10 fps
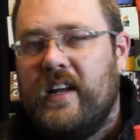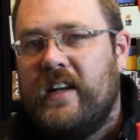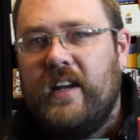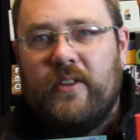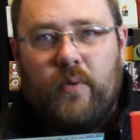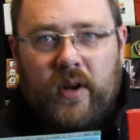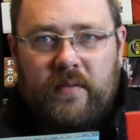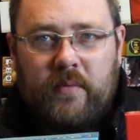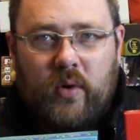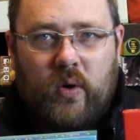Neither one
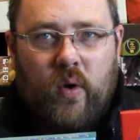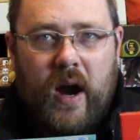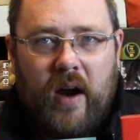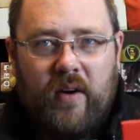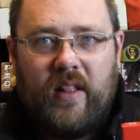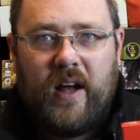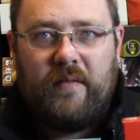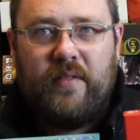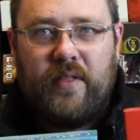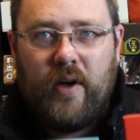of them require a lot
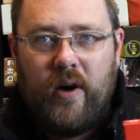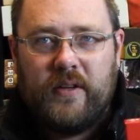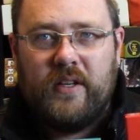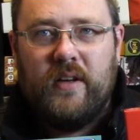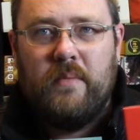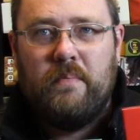of thought,